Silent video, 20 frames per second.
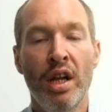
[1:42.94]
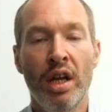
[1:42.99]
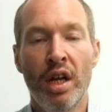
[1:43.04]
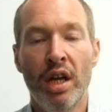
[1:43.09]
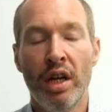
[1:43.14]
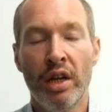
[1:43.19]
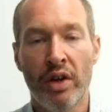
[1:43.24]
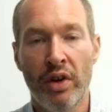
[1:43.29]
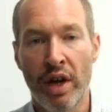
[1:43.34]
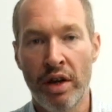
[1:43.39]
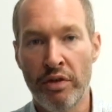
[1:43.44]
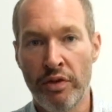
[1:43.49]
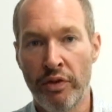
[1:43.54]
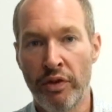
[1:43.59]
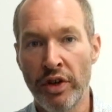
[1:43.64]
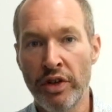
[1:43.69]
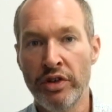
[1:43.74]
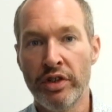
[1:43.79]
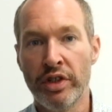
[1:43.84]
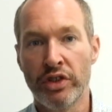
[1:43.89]

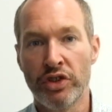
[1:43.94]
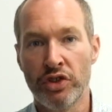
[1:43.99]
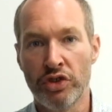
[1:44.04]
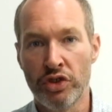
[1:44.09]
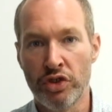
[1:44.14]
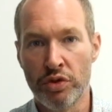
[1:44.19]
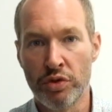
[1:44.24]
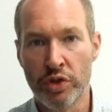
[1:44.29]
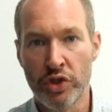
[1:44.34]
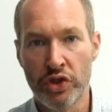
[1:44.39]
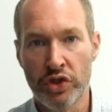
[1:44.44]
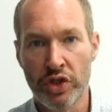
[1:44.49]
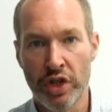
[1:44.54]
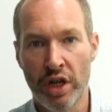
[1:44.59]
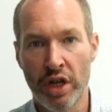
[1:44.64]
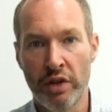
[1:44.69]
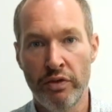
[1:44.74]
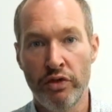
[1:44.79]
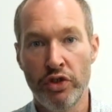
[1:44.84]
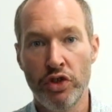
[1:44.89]
Crowdfunding is a source that
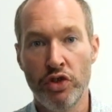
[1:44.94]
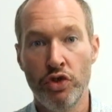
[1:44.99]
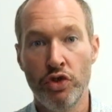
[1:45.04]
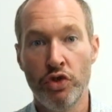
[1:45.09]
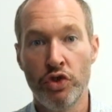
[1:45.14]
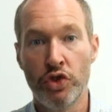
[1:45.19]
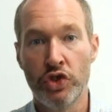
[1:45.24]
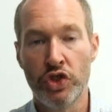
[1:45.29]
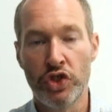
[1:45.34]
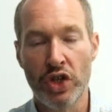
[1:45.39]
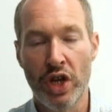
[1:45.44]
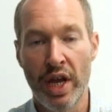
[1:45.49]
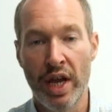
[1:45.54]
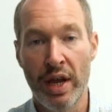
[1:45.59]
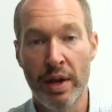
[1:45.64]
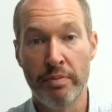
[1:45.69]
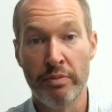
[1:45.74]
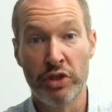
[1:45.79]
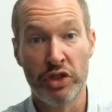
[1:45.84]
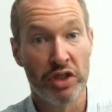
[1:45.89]
I've used
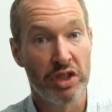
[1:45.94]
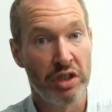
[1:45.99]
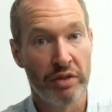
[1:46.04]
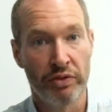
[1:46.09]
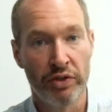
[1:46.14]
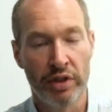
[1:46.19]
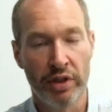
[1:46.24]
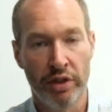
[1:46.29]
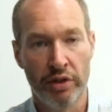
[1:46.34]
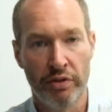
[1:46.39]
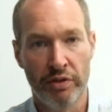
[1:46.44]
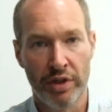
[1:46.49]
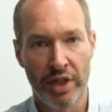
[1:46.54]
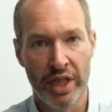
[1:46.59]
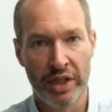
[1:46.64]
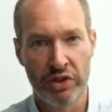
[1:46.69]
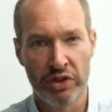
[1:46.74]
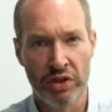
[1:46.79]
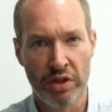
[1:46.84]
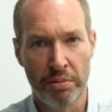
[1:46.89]
significantly over the
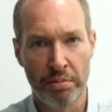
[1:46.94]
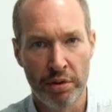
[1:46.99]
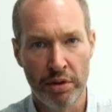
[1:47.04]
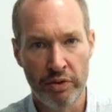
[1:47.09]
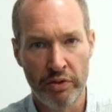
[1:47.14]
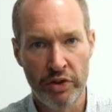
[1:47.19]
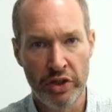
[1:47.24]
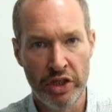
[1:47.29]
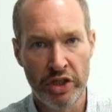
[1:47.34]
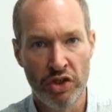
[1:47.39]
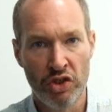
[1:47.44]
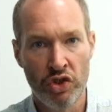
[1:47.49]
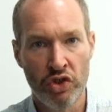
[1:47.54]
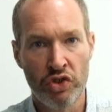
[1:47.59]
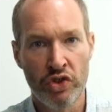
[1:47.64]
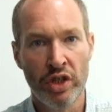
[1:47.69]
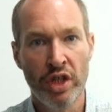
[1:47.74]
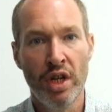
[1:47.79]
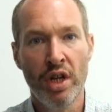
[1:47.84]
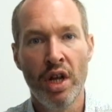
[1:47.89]
last couple of years.
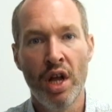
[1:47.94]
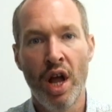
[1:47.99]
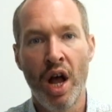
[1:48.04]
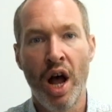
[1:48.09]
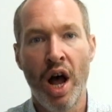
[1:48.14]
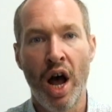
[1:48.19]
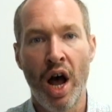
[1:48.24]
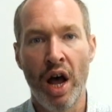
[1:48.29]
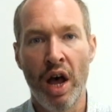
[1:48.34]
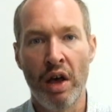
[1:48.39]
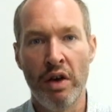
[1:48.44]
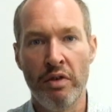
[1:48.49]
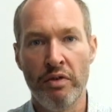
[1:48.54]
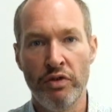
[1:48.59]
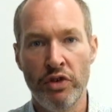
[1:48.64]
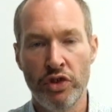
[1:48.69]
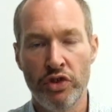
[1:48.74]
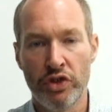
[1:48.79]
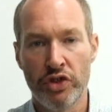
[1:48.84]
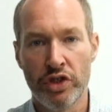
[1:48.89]
I've
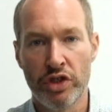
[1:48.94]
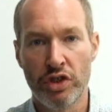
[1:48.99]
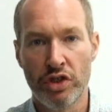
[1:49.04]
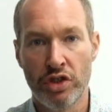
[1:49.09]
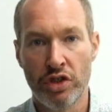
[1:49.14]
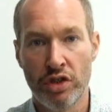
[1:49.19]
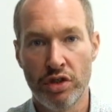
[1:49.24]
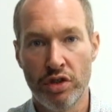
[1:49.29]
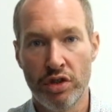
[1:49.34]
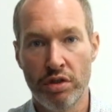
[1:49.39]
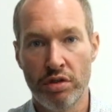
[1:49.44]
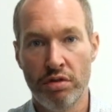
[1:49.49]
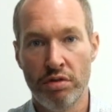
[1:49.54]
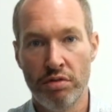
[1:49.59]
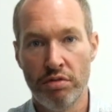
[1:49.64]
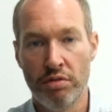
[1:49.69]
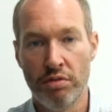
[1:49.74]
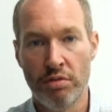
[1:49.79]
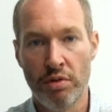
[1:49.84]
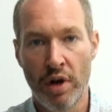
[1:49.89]
used it to
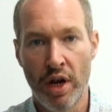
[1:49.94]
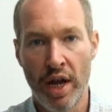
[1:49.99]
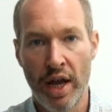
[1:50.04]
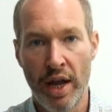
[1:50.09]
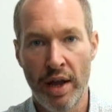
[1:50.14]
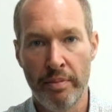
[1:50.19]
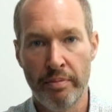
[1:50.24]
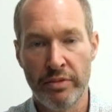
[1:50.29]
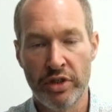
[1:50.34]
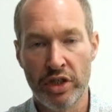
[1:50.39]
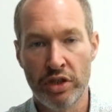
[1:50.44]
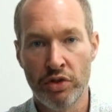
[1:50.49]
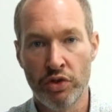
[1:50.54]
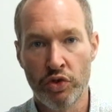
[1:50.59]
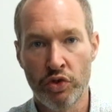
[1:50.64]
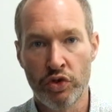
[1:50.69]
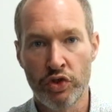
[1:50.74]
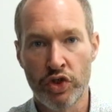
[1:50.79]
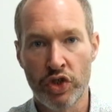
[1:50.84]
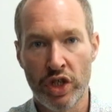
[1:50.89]
do
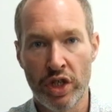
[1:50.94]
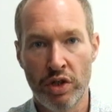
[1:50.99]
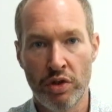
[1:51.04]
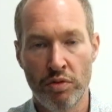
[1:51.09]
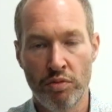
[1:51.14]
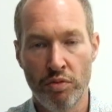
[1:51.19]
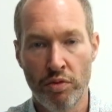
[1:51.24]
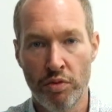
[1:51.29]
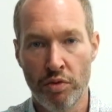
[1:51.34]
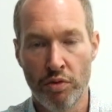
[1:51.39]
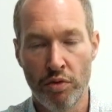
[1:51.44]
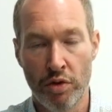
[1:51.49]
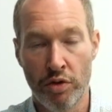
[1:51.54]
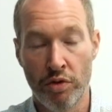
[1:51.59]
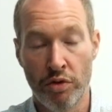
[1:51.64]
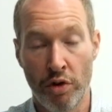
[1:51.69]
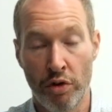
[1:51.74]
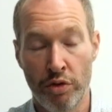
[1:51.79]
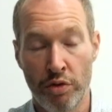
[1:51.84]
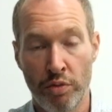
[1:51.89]
deals
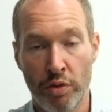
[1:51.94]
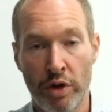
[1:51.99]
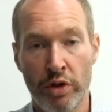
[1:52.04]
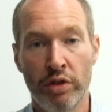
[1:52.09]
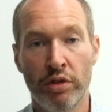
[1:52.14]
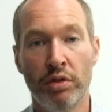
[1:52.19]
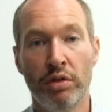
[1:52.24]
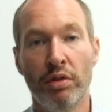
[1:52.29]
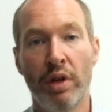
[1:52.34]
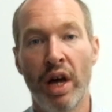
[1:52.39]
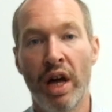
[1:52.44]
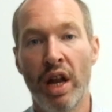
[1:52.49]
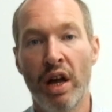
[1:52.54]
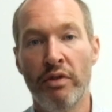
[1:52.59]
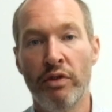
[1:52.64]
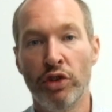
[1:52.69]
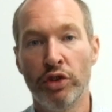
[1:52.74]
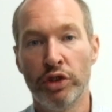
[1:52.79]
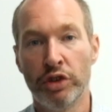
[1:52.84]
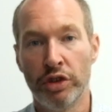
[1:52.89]
on the Wirral, and I've
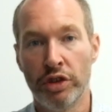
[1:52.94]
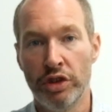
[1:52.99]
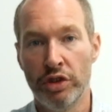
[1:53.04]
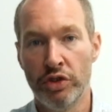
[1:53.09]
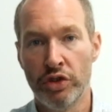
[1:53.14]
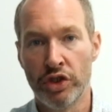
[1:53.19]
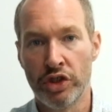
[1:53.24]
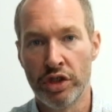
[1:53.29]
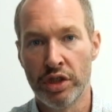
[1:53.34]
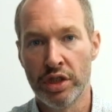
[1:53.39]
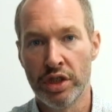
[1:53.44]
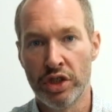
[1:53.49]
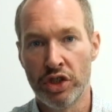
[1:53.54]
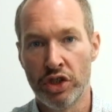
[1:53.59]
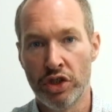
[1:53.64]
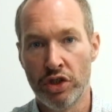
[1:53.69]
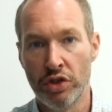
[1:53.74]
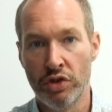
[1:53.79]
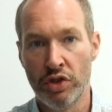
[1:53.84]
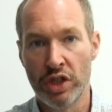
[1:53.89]
also used it to
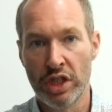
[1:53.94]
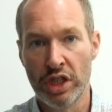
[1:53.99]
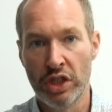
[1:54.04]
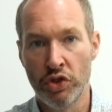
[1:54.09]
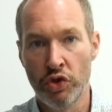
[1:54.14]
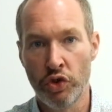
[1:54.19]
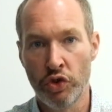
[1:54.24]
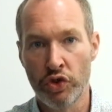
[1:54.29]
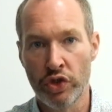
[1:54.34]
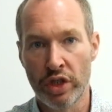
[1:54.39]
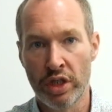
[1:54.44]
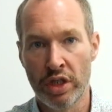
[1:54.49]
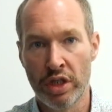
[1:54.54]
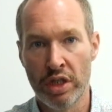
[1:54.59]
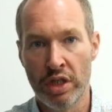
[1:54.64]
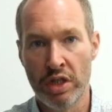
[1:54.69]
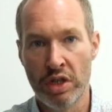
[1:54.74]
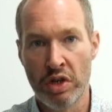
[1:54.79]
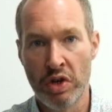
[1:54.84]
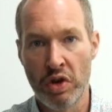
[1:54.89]
do deals
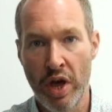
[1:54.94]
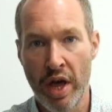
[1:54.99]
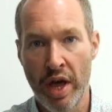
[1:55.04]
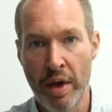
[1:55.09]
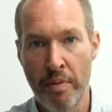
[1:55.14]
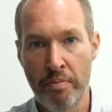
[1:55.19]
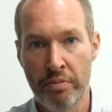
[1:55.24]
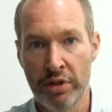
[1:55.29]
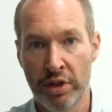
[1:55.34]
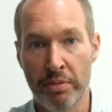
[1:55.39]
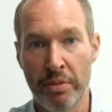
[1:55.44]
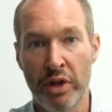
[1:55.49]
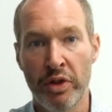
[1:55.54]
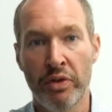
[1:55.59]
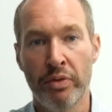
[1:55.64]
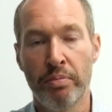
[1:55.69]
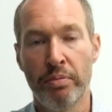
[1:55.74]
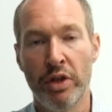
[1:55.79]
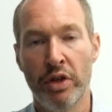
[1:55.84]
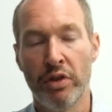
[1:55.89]
in Plymouth.
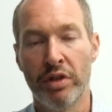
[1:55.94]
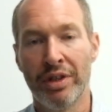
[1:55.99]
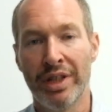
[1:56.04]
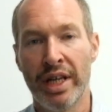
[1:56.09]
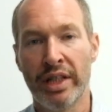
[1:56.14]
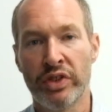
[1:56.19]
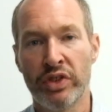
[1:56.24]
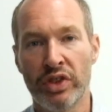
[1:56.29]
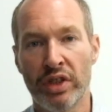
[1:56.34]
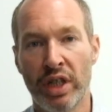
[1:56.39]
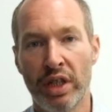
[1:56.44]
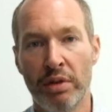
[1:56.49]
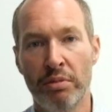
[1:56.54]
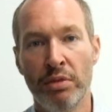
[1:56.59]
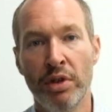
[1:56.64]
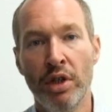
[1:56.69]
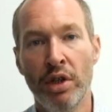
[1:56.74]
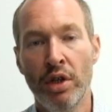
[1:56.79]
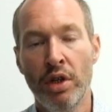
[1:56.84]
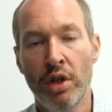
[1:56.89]
The last time
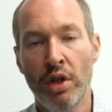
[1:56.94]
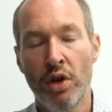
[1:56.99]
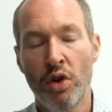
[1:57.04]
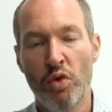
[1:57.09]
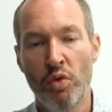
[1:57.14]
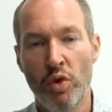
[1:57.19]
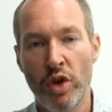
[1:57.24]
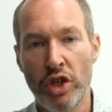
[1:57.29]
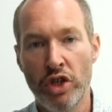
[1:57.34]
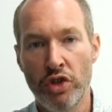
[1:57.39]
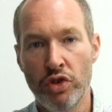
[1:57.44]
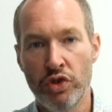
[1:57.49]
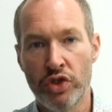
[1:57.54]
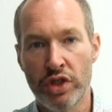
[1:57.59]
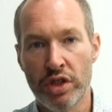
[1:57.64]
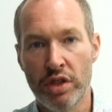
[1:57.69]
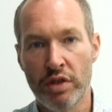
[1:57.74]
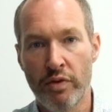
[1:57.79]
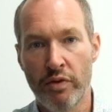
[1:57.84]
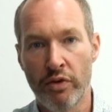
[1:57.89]
we used
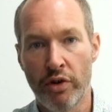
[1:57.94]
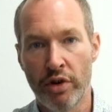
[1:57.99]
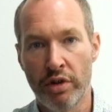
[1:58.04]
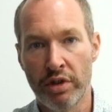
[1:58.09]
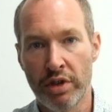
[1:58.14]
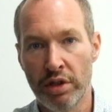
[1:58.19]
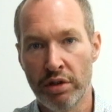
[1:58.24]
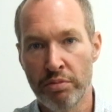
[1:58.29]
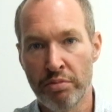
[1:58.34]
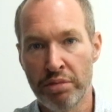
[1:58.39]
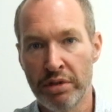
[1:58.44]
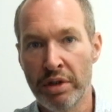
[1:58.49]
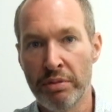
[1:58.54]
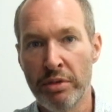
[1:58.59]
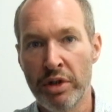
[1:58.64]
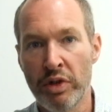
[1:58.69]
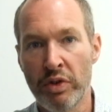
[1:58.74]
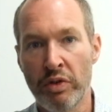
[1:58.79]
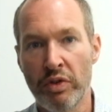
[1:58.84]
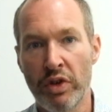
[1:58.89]
it for a deal in
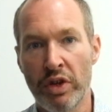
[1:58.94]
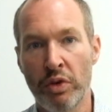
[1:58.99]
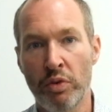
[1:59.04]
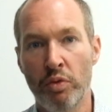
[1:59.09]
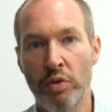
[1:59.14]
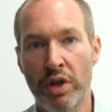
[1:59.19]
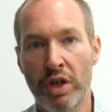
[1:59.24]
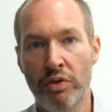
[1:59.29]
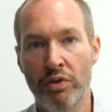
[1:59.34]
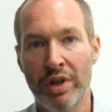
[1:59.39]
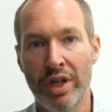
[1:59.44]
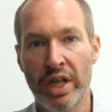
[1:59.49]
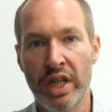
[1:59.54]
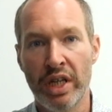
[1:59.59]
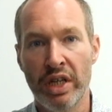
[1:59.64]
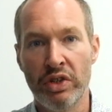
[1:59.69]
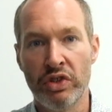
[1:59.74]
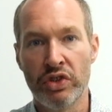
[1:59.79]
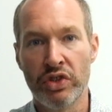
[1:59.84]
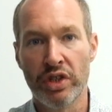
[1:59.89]
Plymouth, I think we
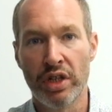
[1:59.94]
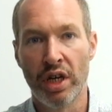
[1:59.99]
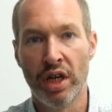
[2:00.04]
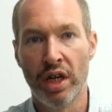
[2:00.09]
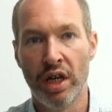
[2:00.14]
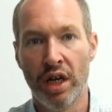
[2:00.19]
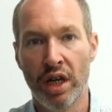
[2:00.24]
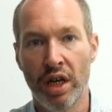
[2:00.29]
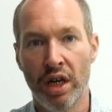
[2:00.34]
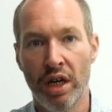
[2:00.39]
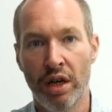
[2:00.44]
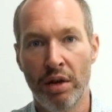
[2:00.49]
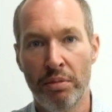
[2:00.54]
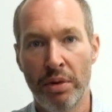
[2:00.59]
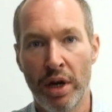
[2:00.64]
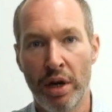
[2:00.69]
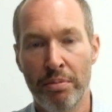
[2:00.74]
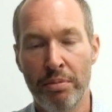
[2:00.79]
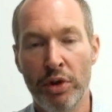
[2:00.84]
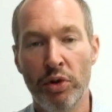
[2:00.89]
raised
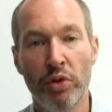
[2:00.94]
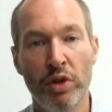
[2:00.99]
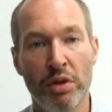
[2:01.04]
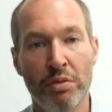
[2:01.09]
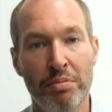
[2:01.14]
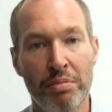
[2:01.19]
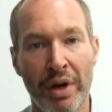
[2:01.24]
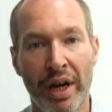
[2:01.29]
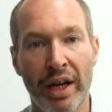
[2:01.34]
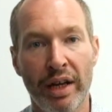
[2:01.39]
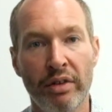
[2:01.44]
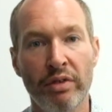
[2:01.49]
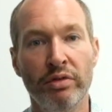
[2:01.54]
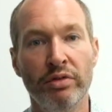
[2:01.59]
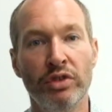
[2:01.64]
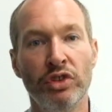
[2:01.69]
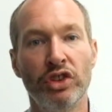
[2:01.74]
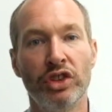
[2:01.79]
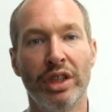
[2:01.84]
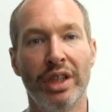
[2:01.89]
about £1 million
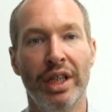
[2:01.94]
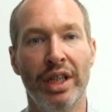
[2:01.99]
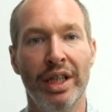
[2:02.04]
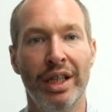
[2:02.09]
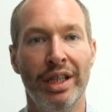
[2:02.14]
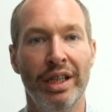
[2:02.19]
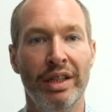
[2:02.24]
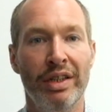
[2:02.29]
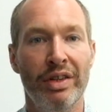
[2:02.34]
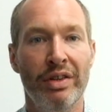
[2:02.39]
in